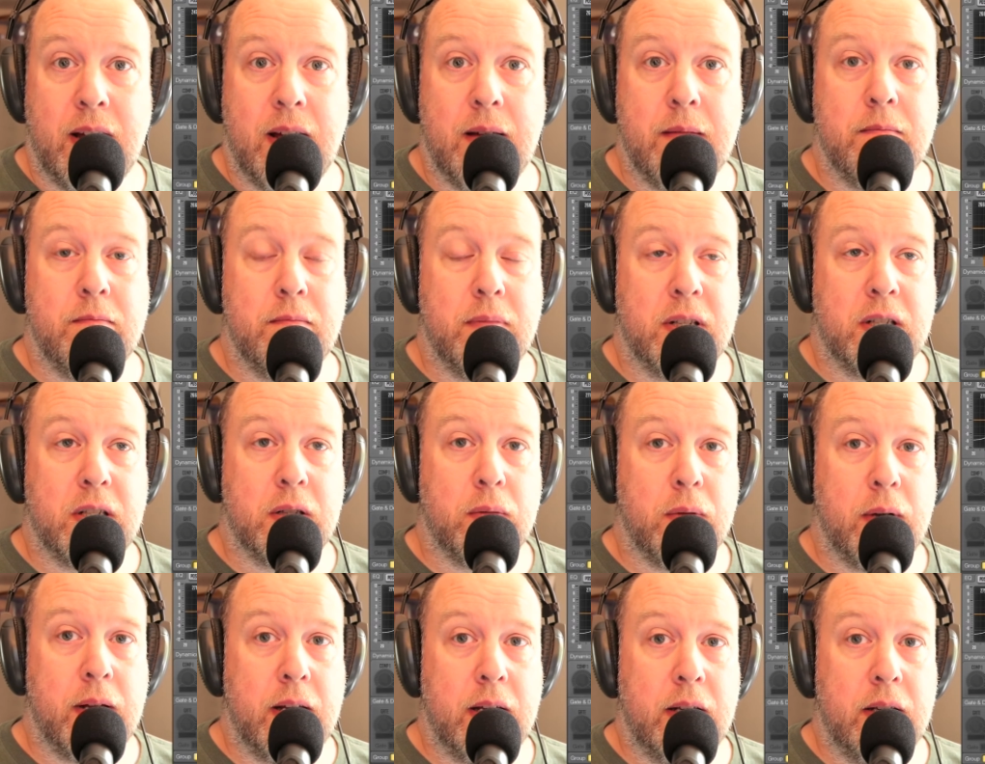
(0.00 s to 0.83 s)
in
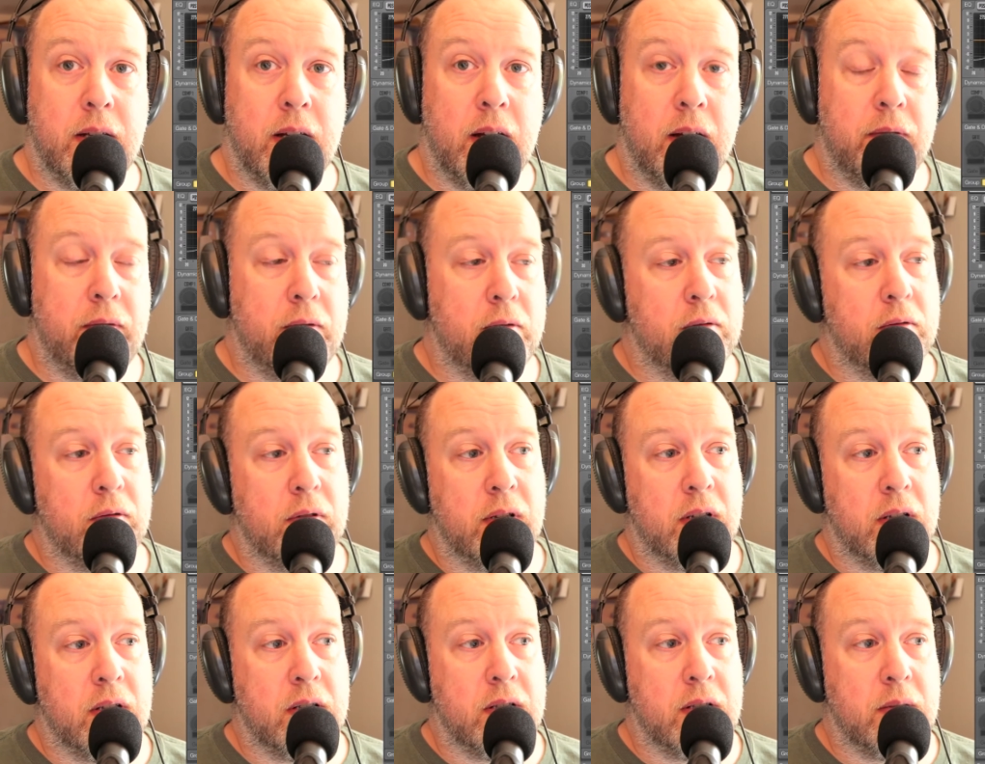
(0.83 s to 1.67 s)
between if you're
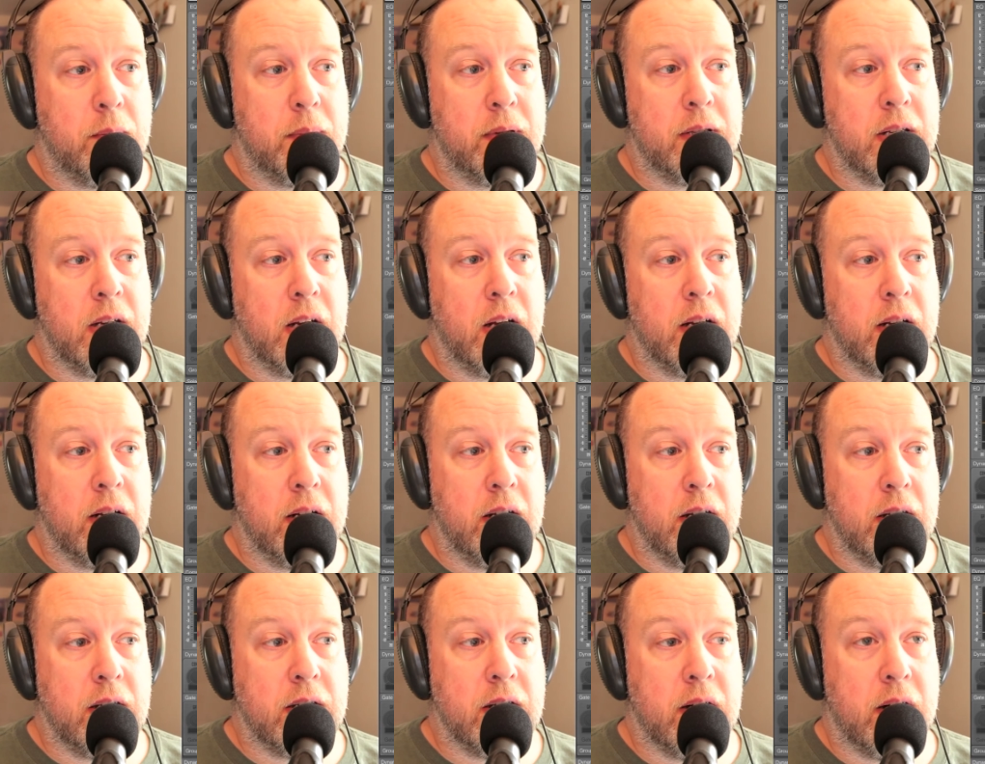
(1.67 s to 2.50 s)
looking to
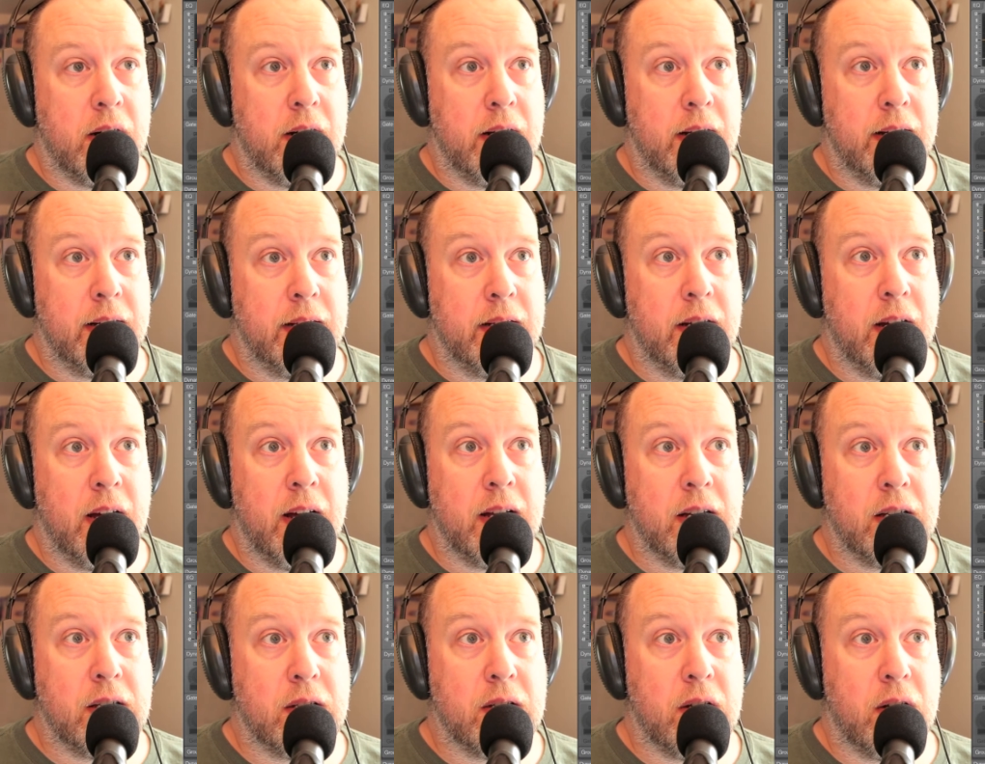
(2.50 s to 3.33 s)
particularly dial in
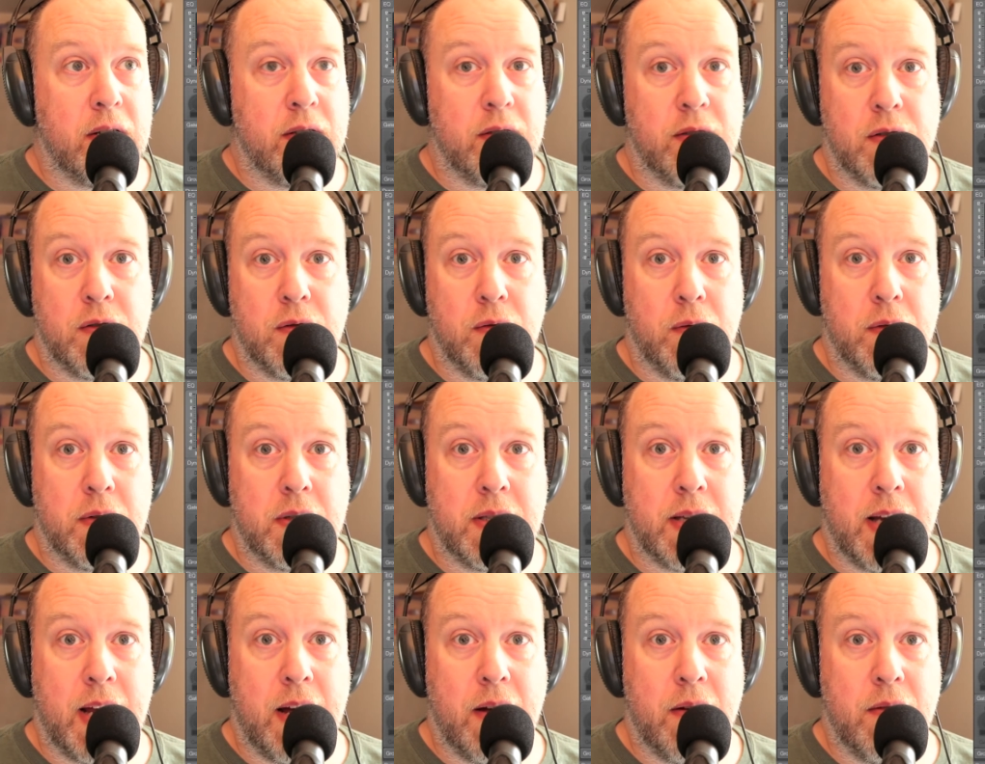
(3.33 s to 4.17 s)
a certain sort of
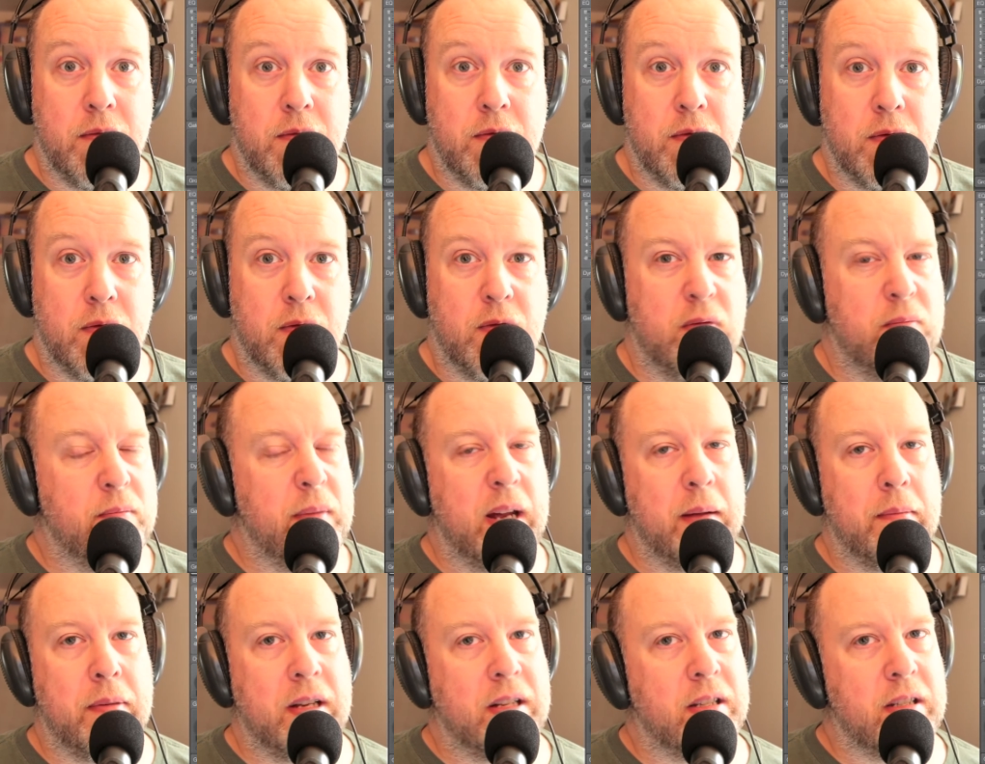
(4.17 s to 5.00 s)
sound or
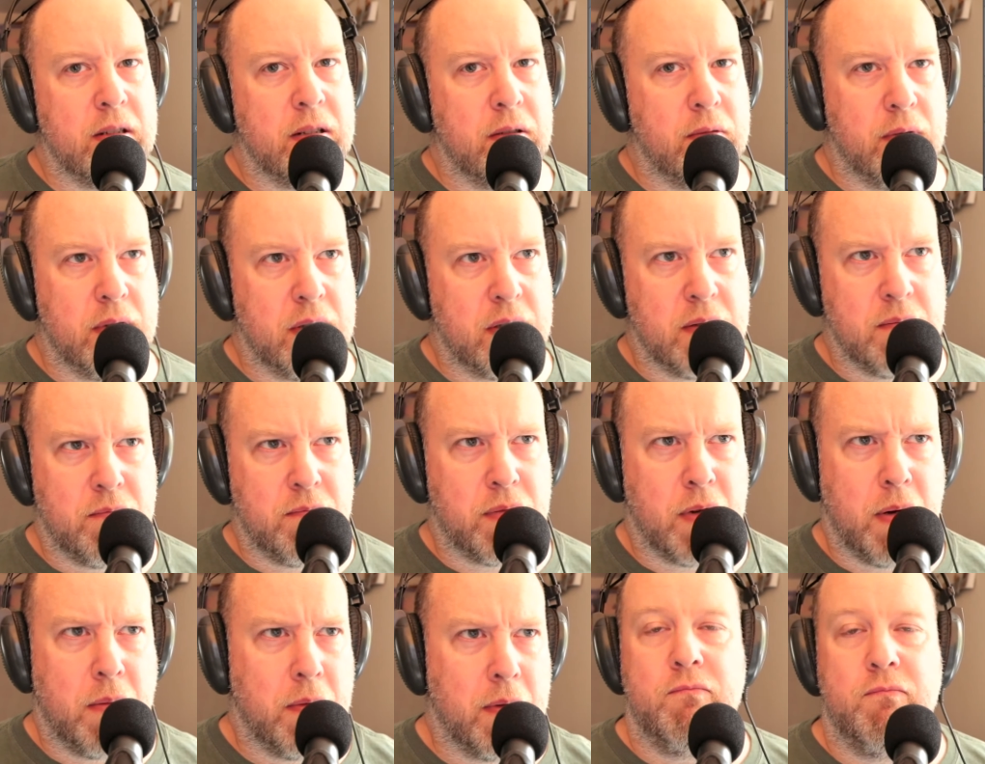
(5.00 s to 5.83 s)
maybe deal with some
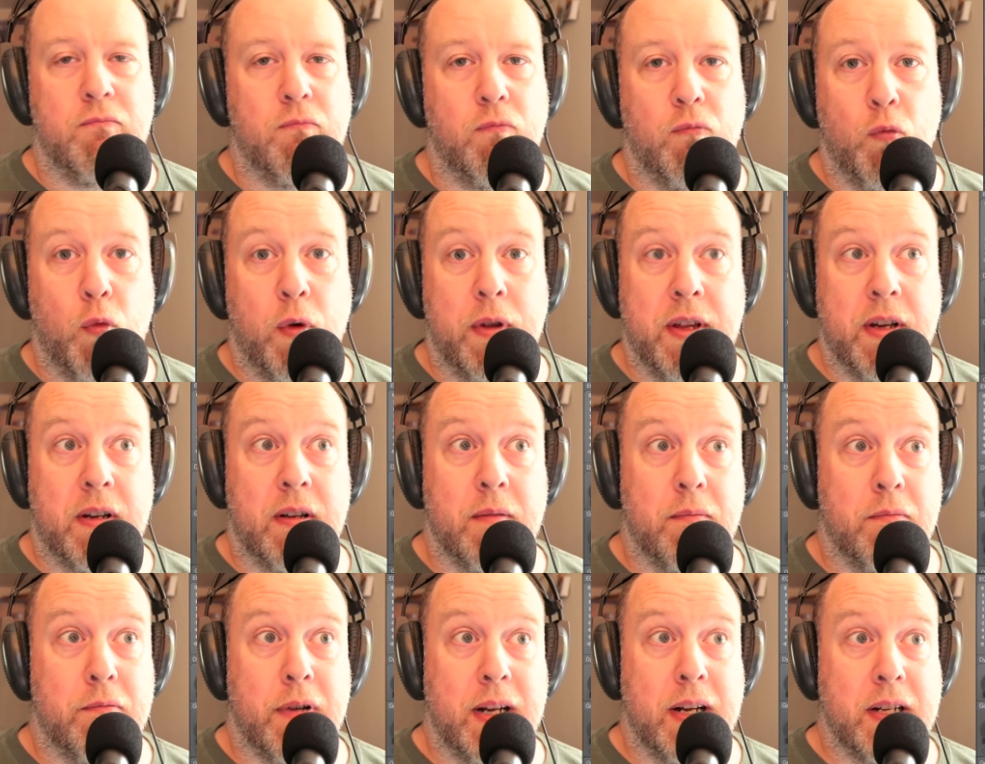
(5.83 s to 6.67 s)
problems with a
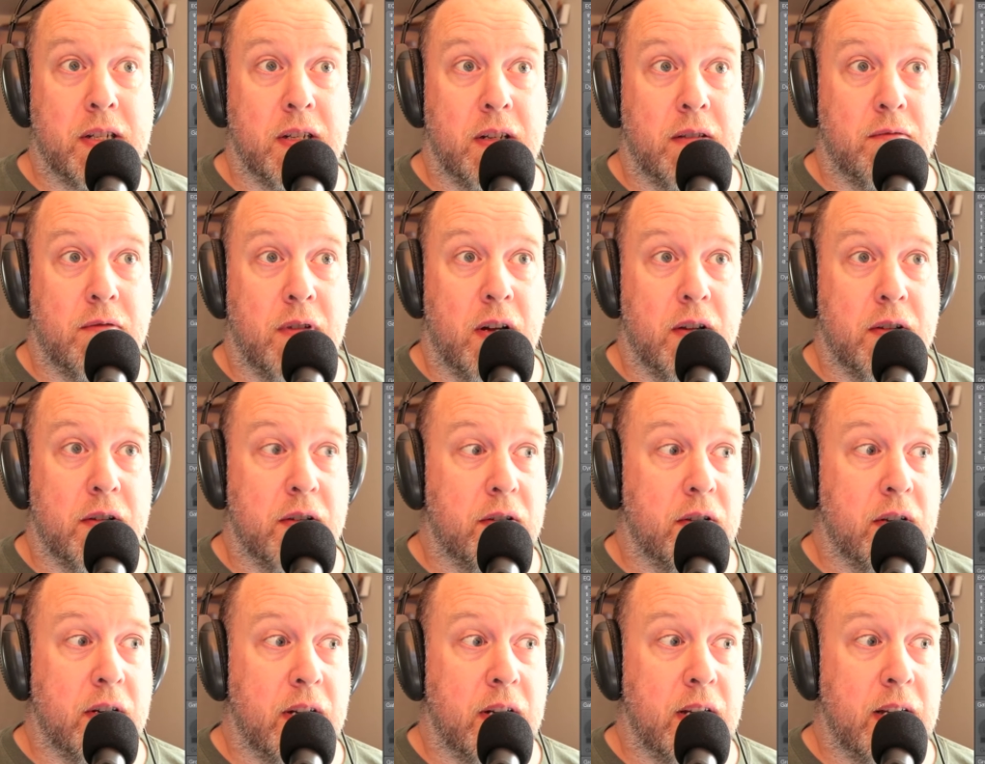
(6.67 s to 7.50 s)
compressor rather
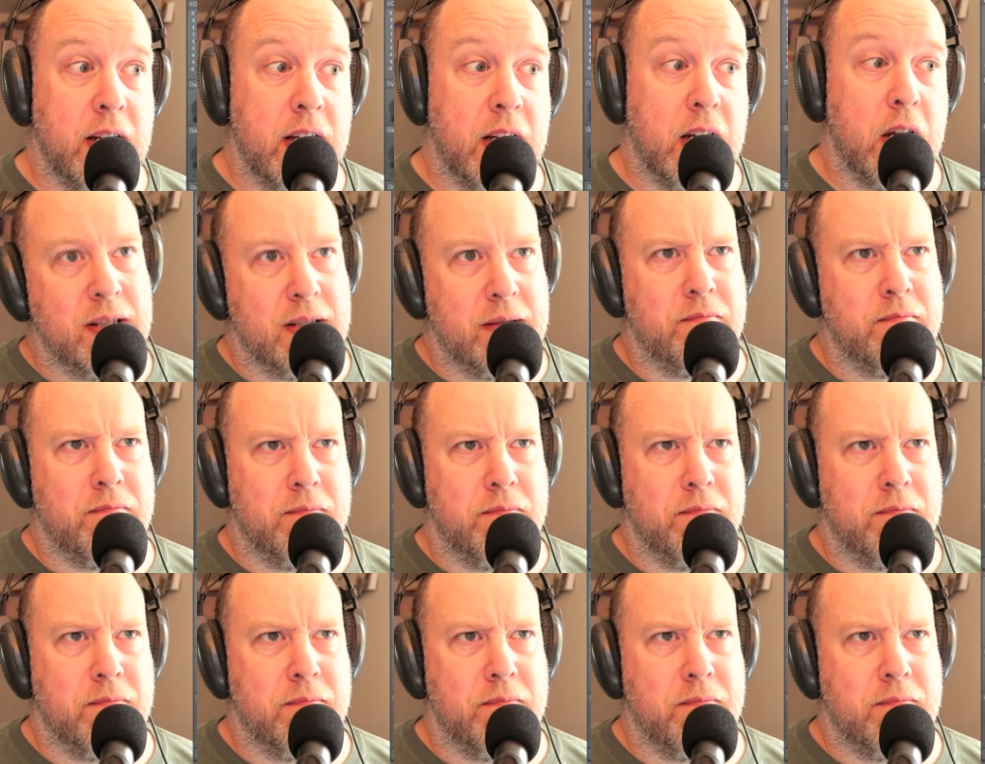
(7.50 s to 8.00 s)
than an EQ.